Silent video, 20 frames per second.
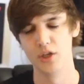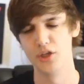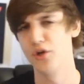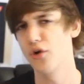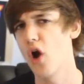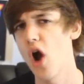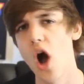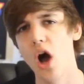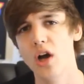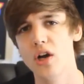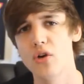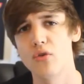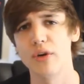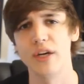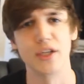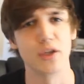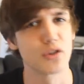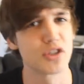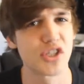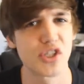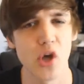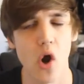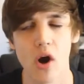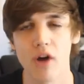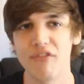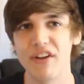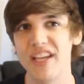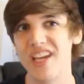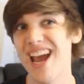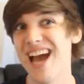You're hungry, you're
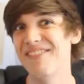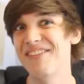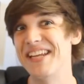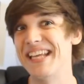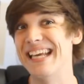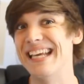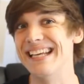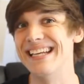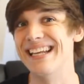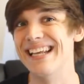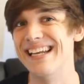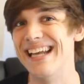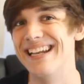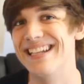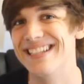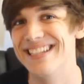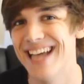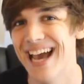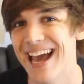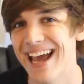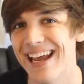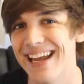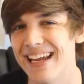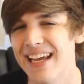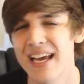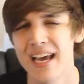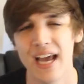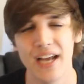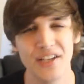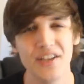starving, you haven't eaten in a day,
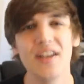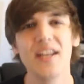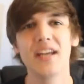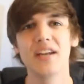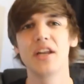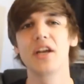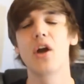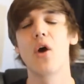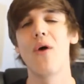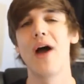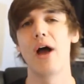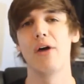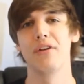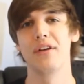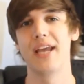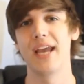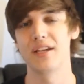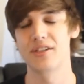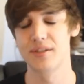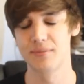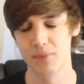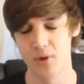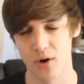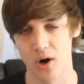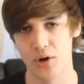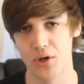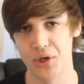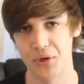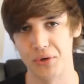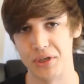and you need to go out and get some
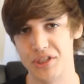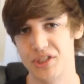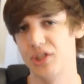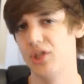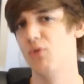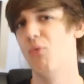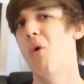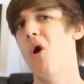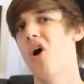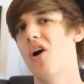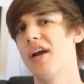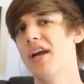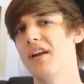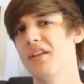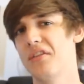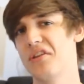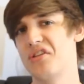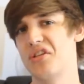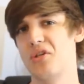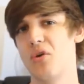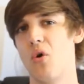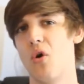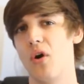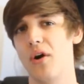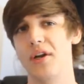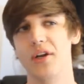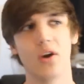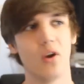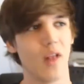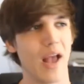groceries. So you walk into the
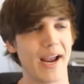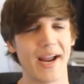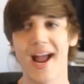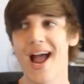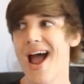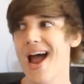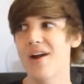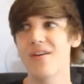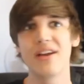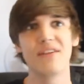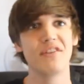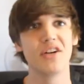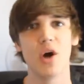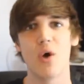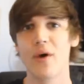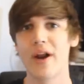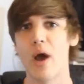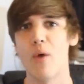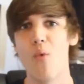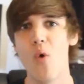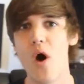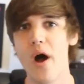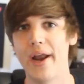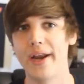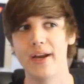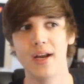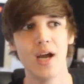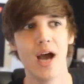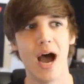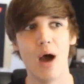store and you're like, I don't even know what I
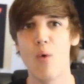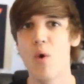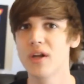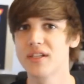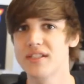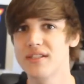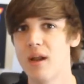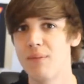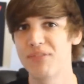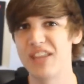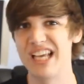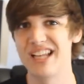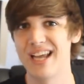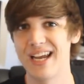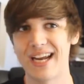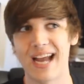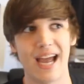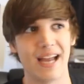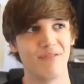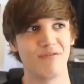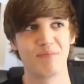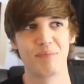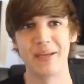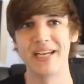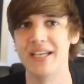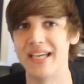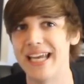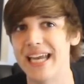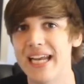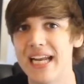want. I want something like I've
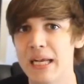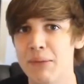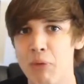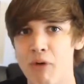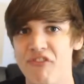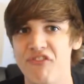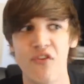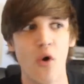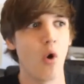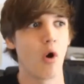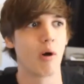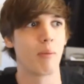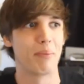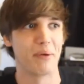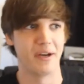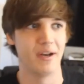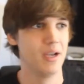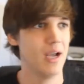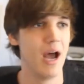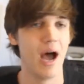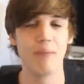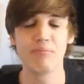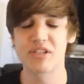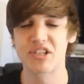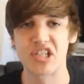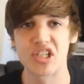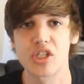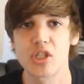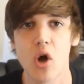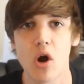been eating before, but I'm
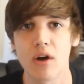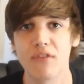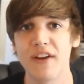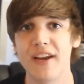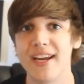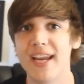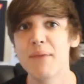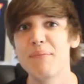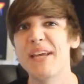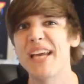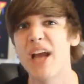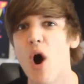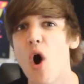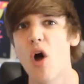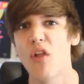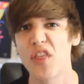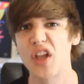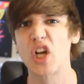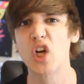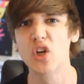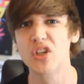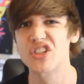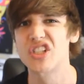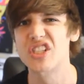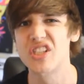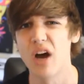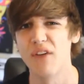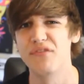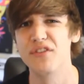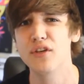just starving. Give me all the good
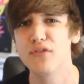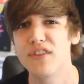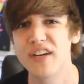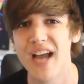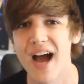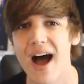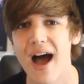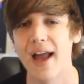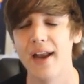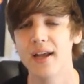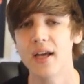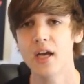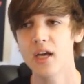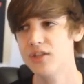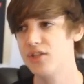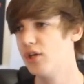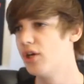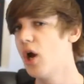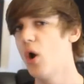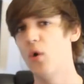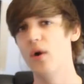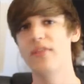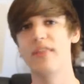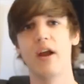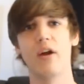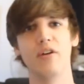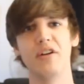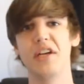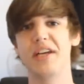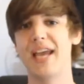stuff you've got. So you go in
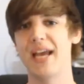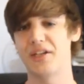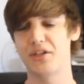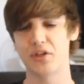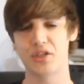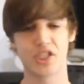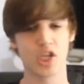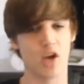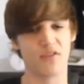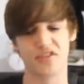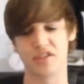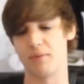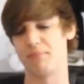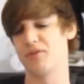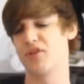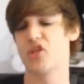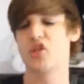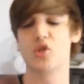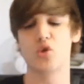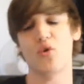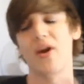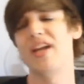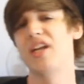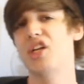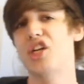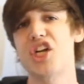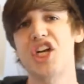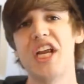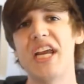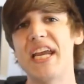there and you get yourself some
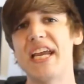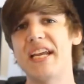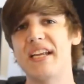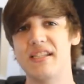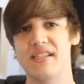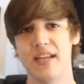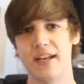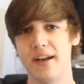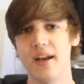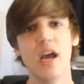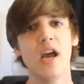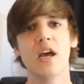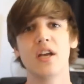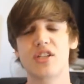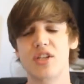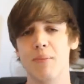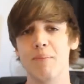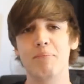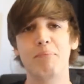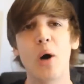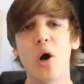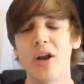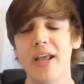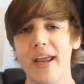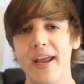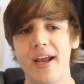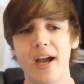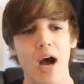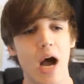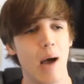string cheese and some
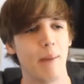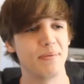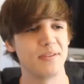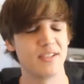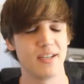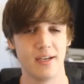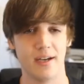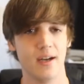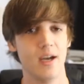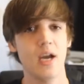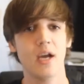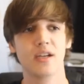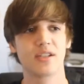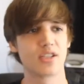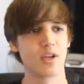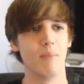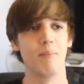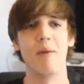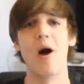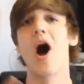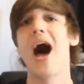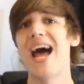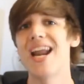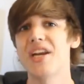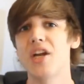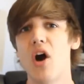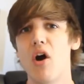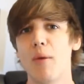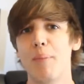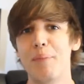pudding cups and some
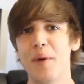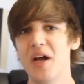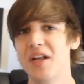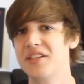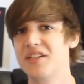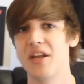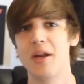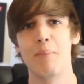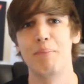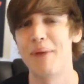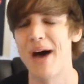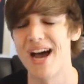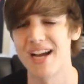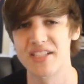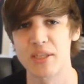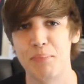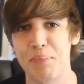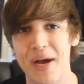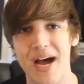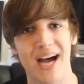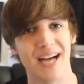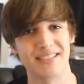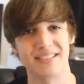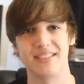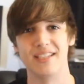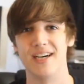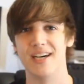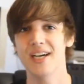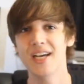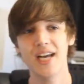hot dog buns and a box of
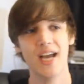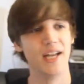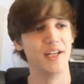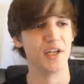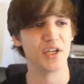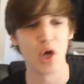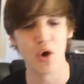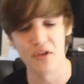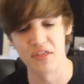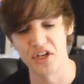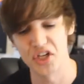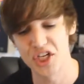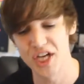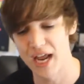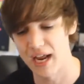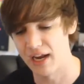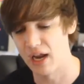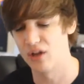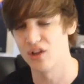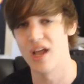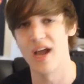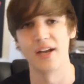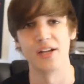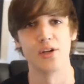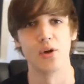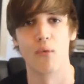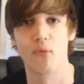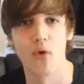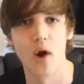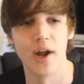pasta. And you go to the checkout line
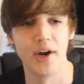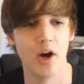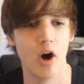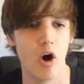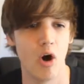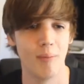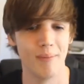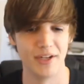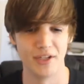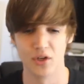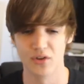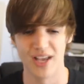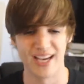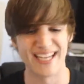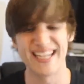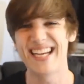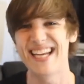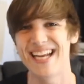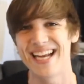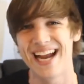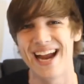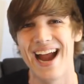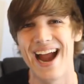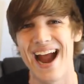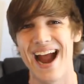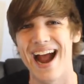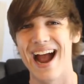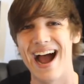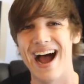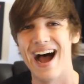and you run home and you're like,
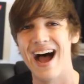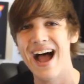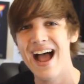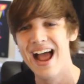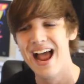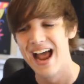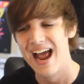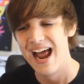yeah!